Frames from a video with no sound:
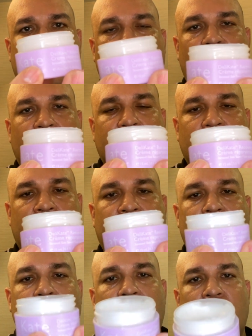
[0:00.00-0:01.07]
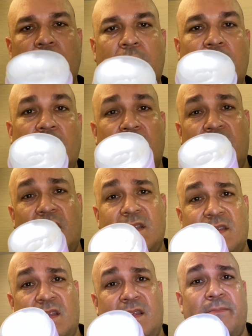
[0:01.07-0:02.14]
Kate Somerville. That
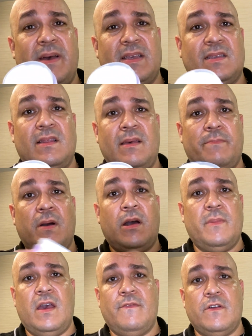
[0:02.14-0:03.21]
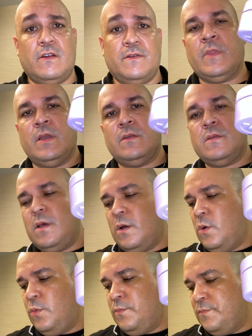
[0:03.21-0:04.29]
is the best lip balm ever.
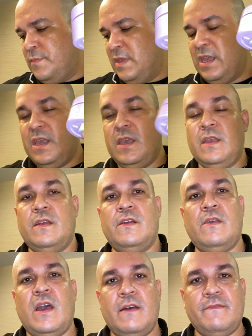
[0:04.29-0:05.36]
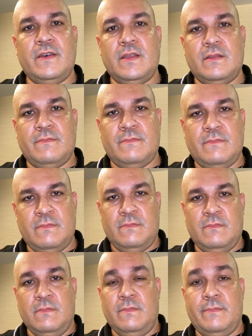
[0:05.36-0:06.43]
So here you have it.
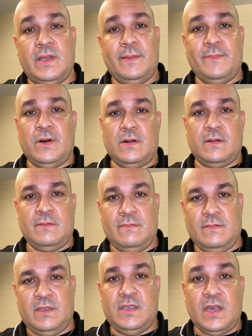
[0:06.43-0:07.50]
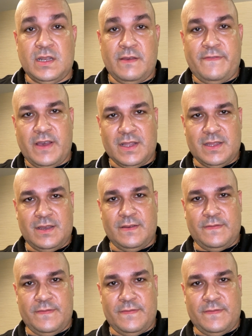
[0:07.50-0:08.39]
Minimal yet effective.